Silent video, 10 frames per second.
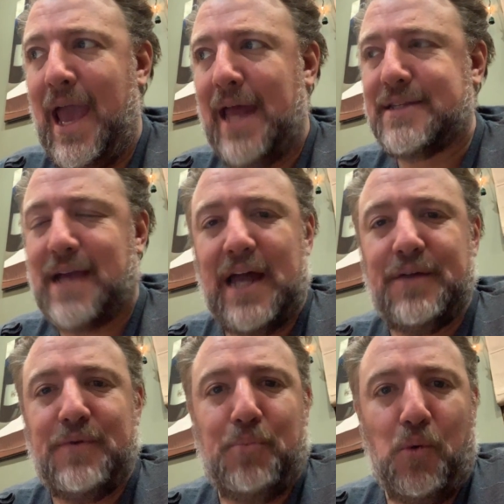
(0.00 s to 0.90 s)
and it's kind
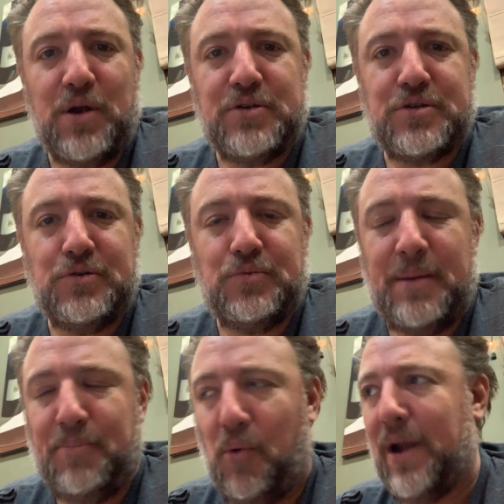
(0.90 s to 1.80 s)
of important to
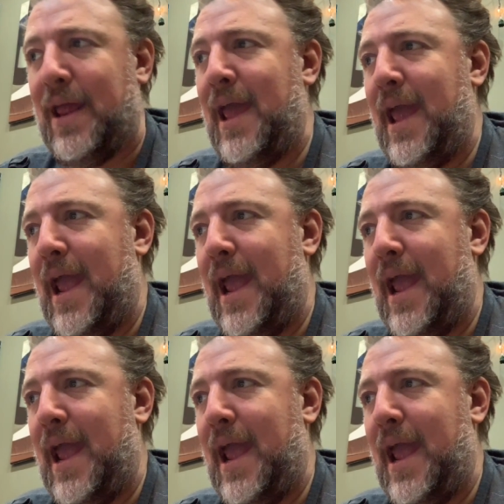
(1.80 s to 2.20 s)
report.